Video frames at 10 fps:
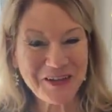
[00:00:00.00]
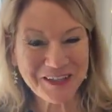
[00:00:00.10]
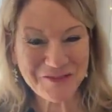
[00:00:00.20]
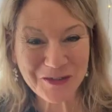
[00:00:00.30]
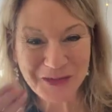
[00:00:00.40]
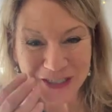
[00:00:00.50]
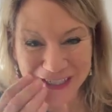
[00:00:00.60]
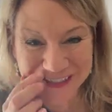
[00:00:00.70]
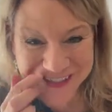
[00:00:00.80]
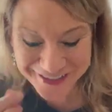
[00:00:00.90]
So I can feel one
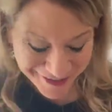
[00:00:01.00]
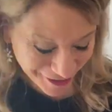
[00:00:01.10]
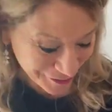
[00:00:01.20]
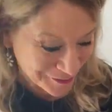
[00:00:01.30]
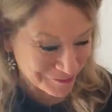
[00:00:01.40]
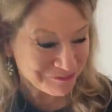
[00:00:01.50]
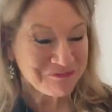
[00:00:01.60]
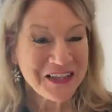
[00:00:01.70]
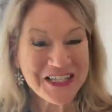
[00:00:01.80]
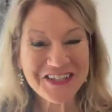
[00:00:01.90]
like sitting there.
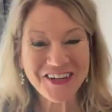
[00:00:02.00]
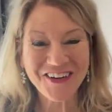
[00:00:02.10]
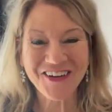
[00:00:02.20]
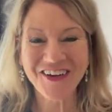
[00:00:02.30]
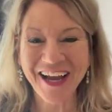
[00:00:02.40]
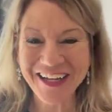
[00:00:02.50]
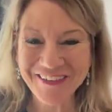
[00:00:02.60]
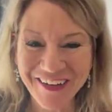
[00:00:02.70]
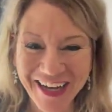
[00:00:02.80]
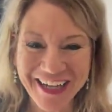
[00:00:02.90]
So
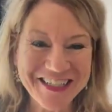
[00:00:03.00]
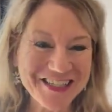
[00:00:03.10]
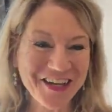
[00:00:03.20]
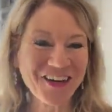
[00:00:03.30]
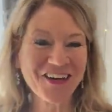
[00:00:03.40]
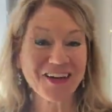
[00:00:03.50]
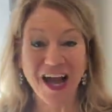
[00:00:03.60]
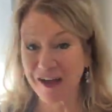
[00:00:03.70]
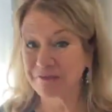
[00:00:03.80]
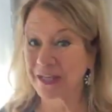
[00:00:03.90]
anyway, so
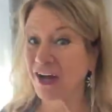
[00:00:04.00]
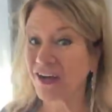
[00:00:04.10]
I'm